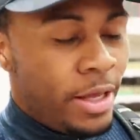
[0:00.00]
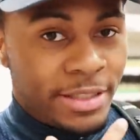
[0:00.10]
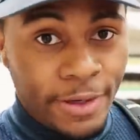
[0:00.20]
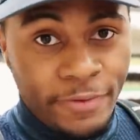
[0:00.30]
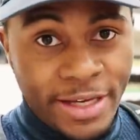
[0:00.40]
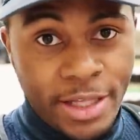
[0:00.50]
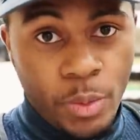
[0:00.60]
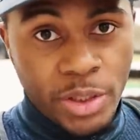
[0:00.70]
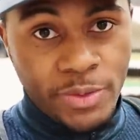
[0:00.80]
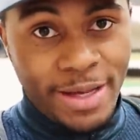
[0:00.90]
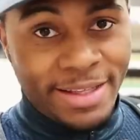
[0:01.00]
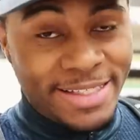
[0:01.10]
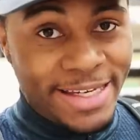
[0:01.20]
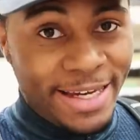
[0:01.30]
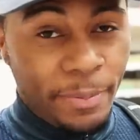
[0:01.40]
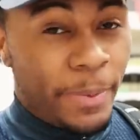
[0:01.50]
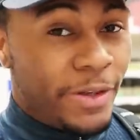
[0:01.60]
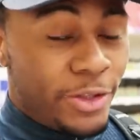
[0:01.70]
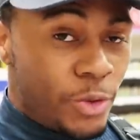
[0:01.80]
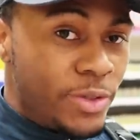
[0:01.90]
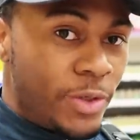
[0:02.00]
Definitely get the ones without the skin, but they do